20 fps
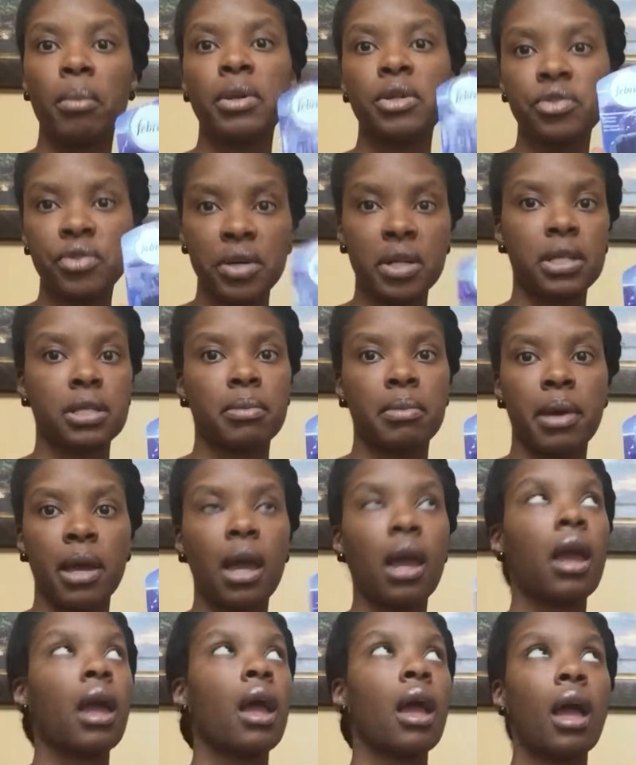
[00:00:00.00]
And trust
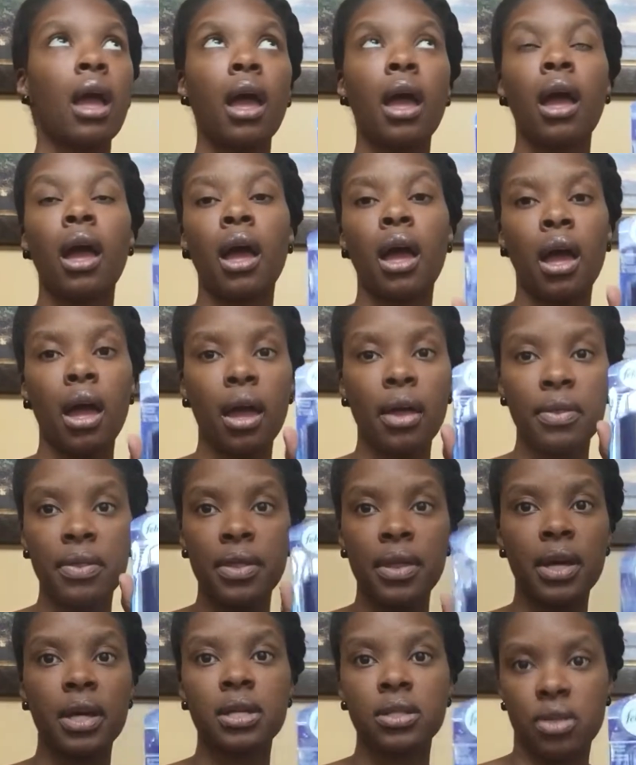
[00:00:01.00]
me,
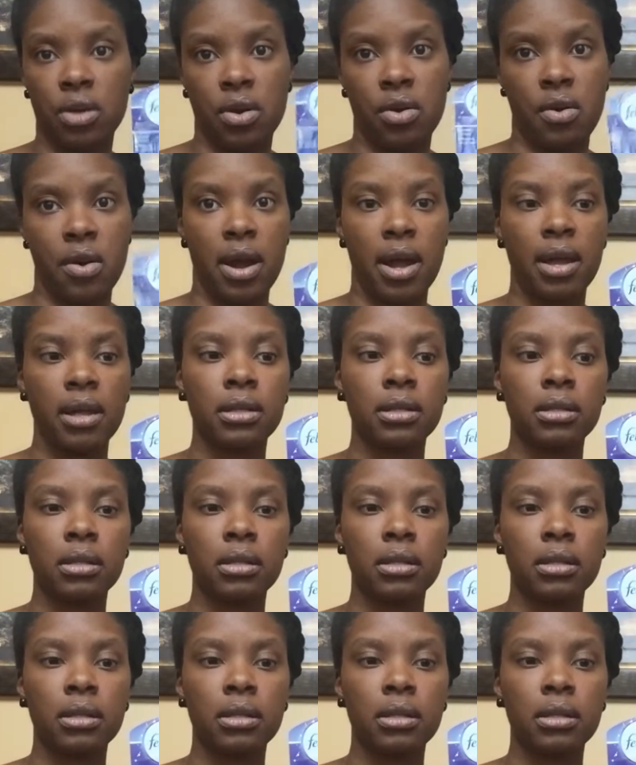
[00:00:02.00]
these are great.